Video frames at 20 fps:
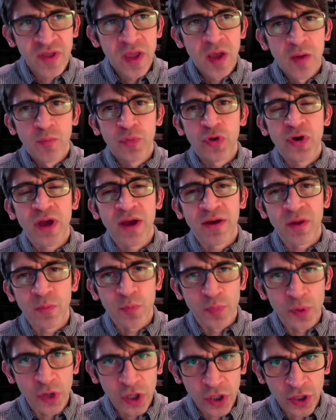put out a
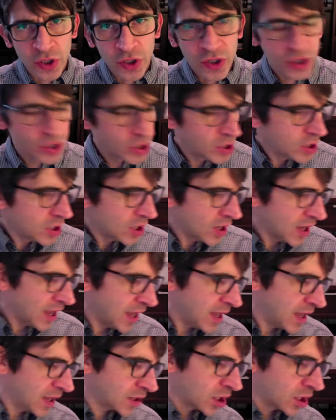book
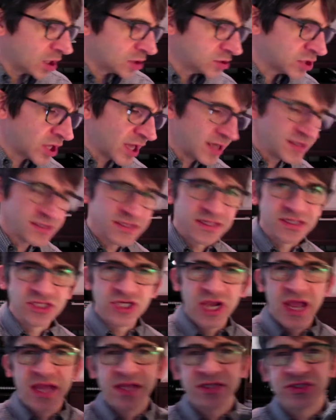called Cut to the
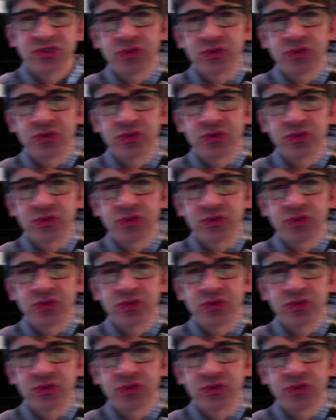Chase,